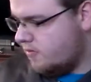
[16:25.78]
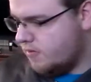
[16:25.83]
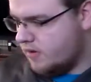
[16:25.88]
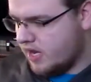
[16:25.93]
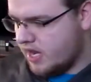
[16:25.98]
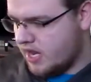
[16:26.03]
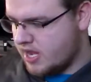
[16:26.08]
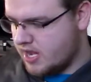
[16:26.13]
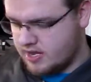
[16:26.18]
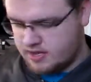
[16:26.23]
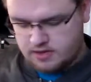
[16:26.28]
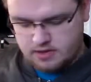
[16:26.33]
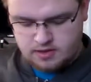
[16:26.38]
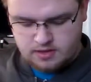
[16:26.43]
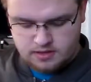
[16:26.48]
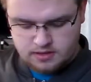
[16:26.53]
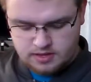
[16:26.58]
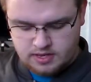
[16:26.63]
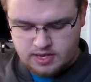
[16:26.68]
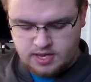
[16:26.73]
We got
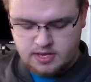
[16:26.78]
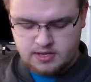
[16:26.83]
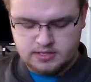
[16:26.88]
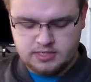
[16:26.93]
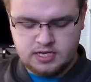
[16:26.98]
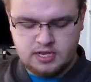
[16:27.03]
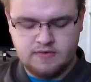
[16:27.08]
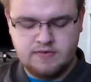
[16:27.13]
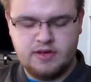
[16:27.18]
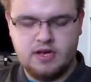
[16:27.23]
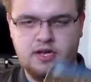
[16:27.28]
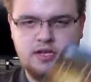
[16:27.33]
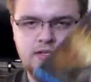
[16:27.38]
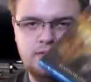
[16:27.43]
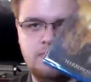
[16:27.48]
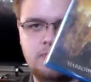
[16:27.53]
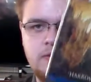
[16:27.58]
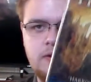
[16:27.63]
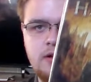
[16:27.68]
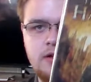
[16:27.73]
The Hills Have
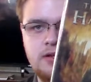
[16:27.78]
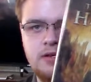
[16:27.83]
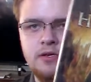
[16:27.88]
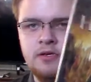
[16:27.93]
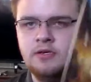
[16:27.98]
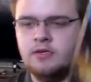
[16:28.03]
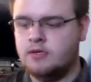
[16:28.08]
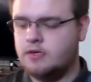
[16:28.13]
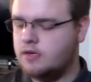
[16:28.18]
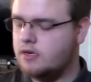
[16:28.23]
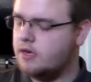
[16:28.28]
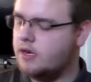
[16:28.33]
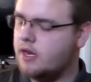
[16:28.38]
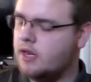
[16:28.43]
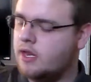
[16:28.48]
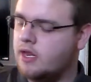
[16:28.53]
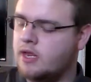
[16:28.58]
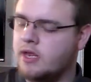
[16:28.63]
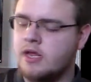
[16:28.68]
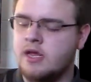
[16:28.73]
Eyes 1
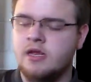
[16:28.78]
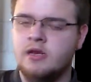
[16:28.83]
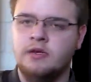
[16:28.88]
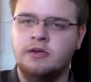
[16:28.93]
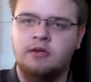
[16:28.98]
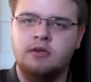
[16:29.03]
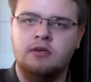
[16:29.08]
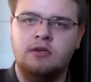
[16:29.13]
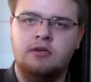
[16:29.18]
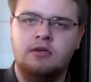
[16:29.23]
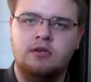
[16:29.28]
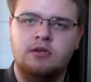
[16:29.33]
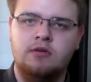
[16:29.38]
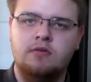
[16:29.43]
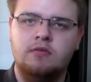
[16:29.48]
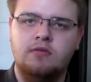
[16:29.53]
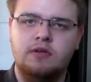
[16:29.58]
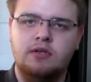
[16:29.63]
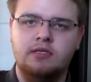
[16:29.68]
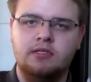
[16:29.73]
and
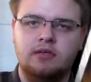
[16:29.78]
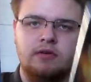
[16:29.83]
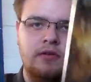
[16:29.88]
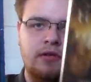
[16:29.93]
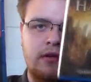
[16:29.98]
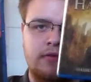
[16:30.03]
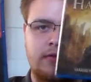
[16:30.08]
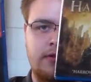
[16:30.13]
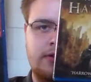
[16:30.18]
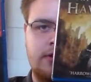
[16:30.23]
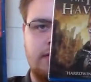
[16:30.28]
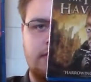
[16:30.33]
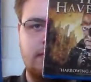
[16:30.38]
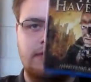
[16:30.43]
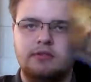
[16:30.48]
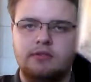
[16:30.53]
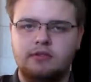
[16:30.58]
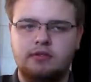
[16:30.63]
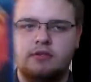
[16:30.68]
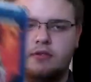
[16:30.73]
2. These are the
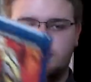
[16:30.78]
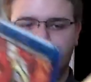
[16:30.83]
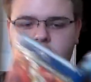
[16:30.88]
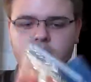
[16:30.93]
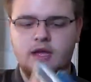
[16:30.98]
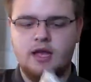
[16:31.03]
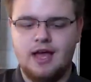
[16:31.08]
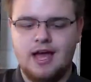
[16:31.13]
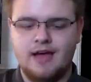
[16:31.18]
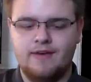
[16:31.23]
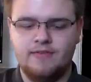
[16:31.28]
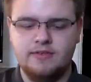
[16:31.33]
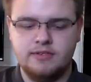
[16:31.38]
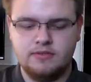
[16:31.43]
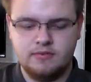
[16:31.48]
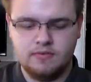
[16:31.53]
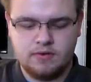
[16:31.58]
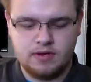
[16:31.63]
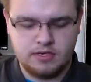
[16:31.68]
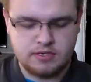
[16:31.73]
originals. Haven't
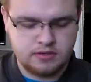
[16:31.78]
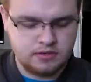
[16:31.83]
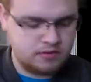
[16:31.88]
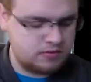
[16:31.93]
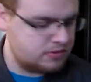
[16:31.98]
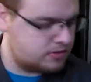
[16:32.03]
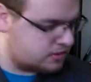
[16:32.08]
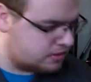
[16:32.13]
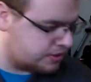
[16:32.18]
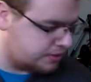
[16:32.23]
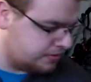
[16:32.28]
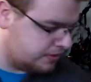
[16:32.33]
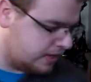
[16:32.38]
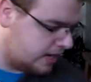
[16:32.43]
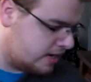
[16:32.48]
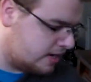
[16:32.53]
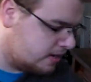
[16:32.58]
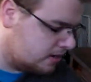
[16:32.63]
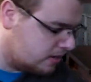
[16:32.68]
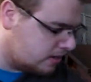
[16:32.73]
watched those 2
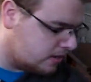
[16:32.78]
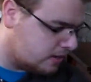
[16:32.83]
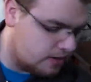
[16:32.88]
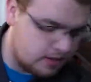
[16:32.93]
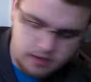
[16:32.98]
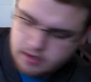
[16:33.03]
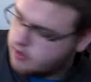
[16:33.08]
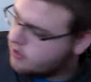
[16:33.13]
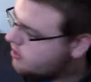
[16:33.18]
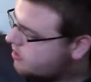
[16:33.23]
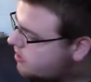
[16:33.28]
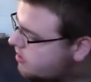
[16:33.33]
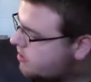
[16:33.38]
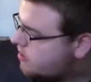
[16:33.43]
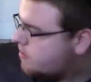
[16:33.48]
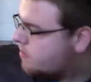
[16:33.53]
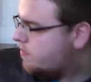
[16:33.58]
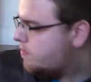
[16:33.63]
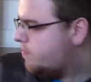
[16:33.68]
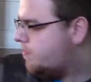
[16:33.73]
yet.
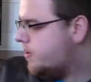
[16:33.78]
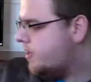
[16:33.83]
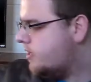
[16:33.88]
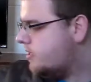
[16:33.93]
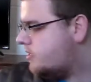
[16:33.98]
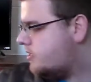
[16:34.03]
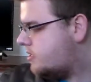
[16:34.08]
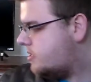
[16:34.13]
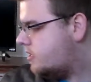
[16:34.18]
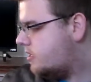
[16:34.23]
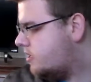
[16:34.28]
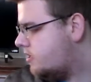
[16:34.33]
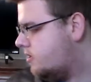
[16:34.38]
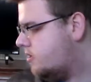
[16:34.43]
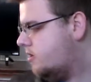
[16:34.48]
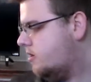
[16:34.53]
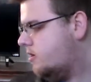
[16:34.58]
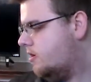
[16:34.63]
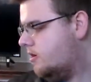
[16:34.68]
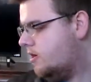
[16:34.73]
But
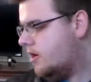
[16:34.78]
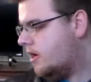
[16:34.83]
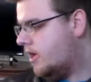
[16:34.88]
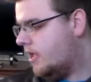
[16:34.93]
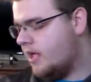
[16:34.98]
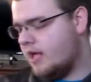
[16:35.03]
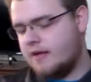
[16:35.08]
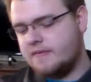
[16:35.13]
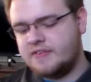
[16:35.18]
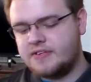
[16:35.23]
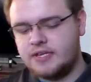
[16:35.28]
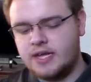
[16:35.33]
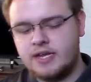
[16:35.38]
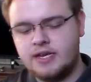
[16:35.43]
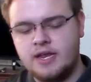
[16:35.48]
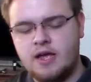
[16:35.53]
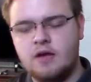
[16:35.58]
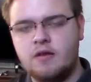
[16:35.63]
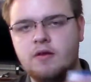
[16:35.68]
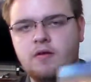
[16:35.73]
I have
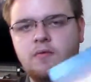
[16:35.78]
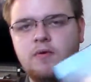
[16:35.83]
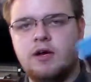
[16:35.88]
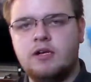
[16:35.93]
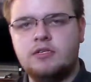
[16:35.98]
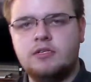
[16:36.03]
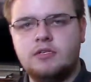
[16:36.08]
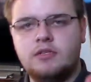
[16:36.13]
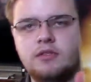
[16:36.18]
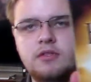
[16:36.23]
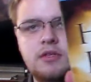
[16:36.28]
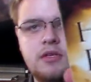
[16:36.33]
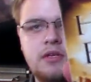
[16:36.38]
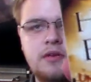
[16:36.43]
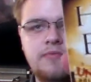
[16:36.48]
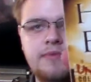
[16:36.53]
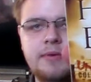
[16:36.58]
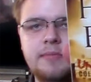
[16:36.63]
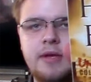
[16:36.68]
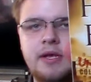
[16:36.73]
sat down and watched
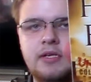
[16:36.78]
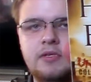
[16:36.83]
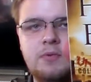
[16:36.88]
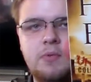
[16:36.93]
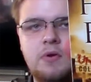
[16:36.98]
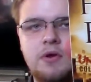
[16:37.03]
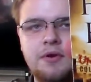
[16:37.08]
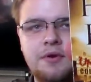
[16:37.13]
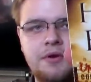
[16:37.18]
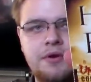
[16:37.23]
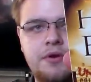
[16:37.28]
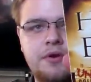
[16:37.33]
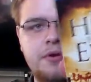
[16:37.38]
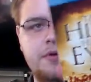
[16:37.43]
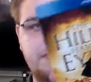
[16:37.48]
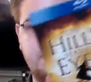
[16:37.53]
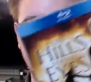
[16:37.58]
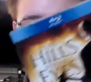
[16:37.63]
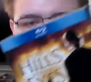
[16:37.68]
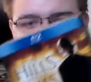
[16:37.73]
the remakes 1 and
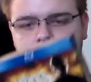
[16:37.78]
2.